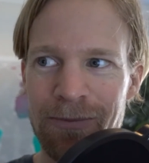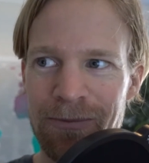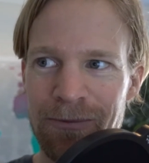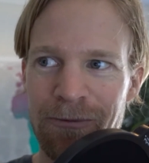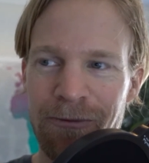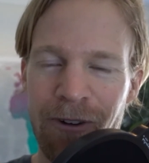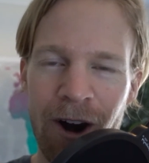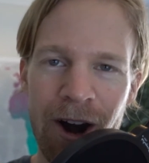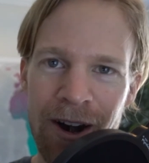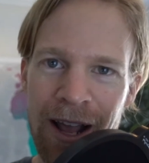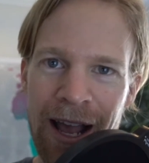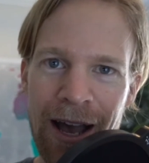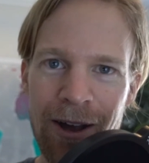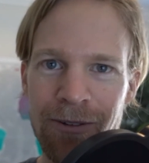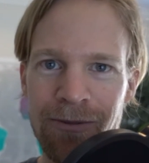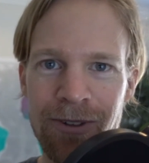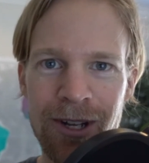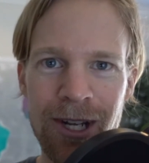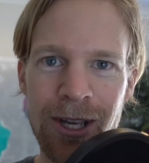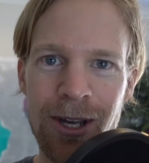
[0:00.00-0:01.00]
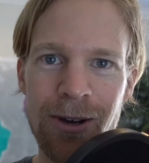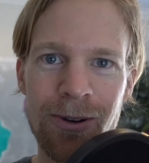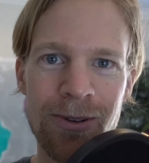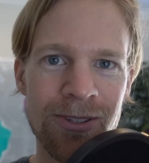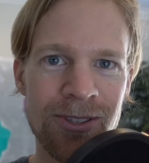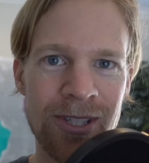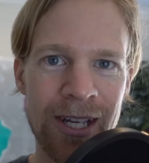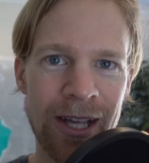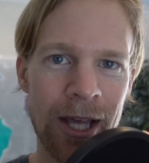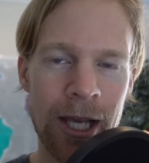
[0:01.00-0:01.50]
fart out a video
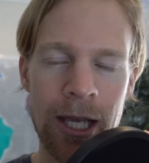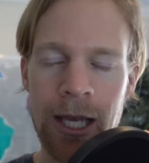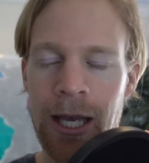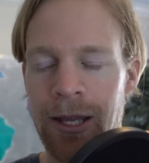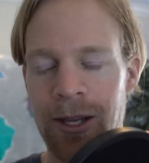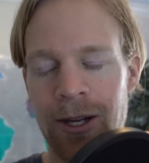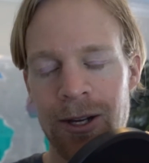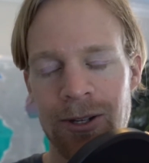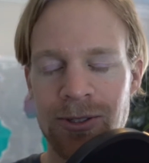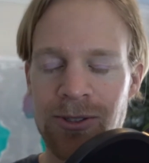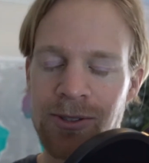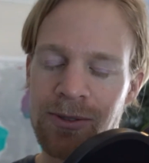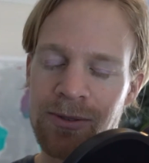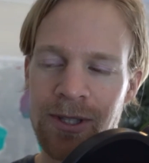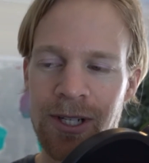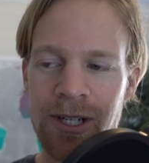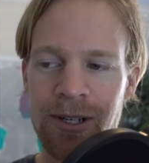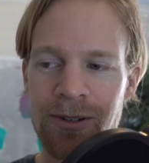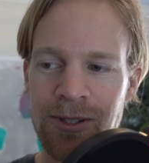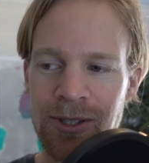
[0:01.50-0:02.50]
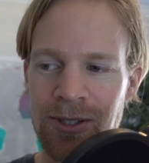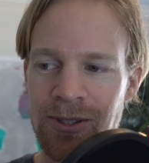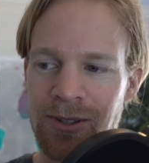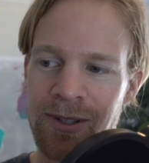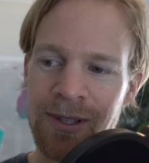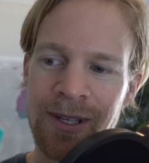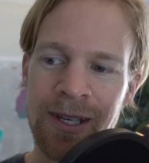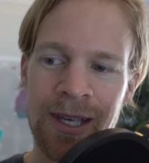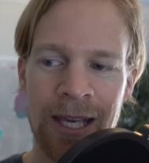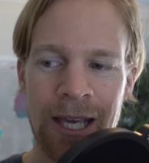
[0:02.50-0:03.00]
and say here's
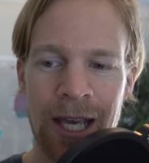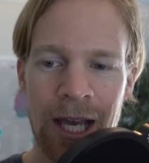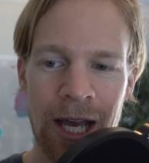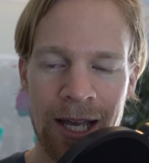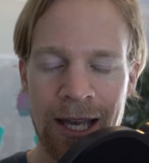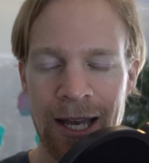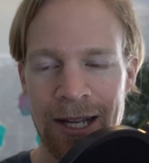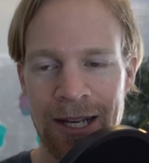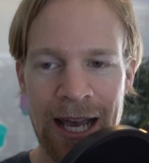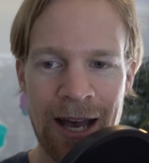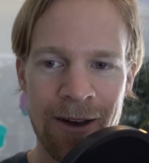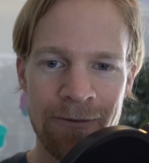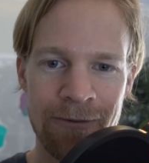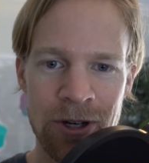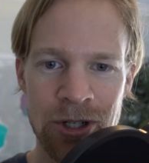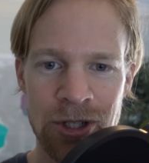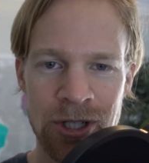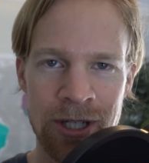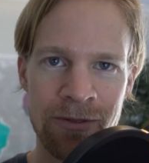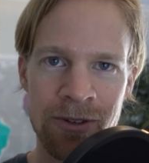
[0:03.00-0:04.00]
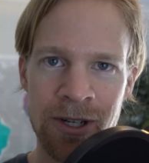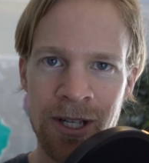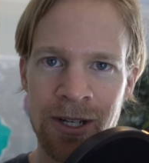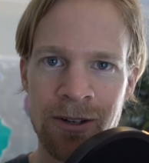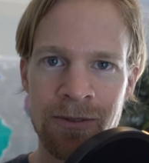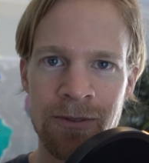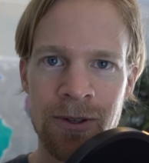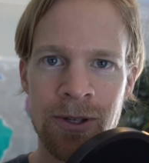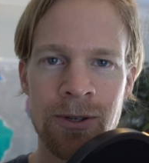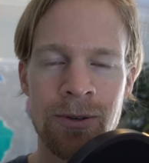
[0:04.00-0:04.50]
just a cut down version of an
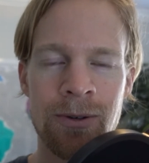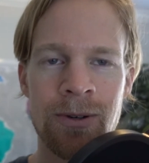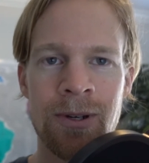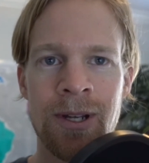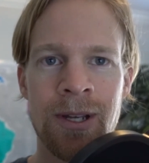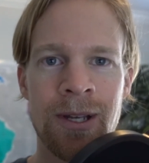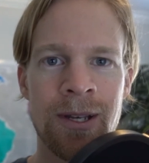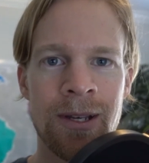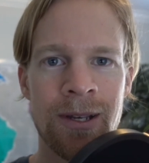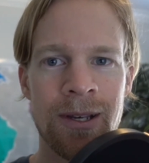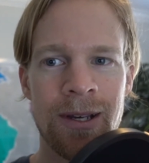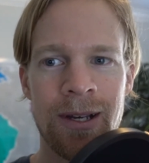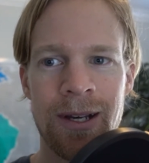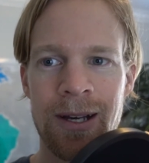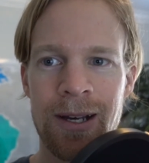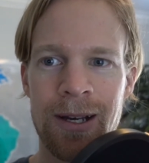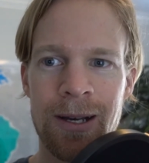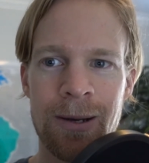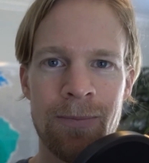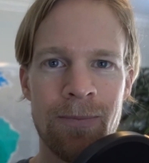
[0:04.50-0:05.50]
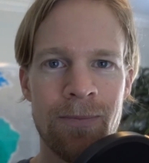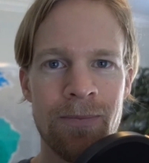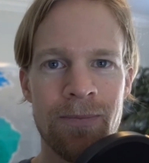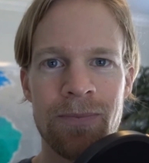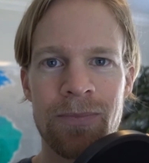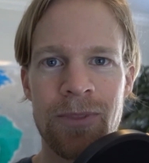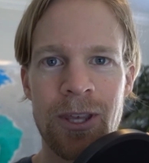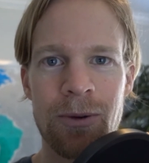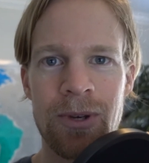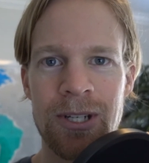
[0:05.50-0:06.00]
interview
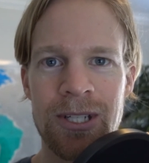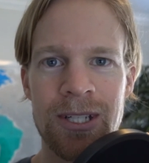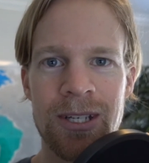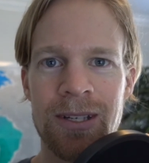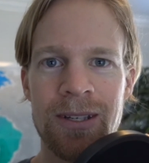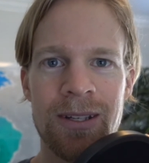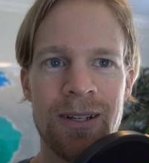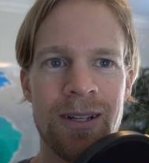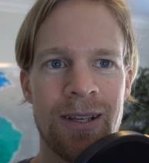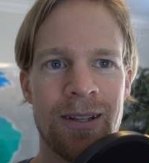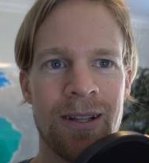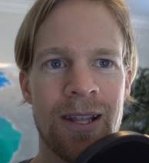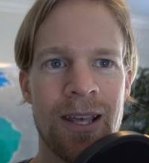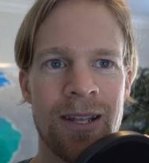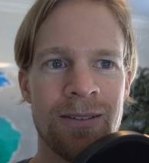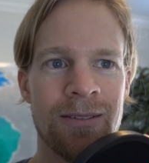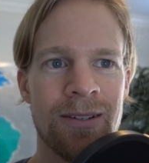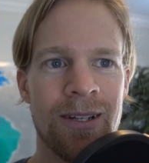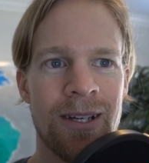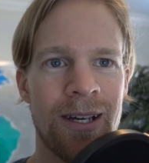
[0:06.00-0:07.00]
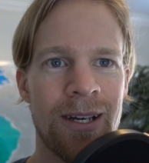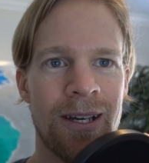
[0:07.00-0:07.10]
that we did, and then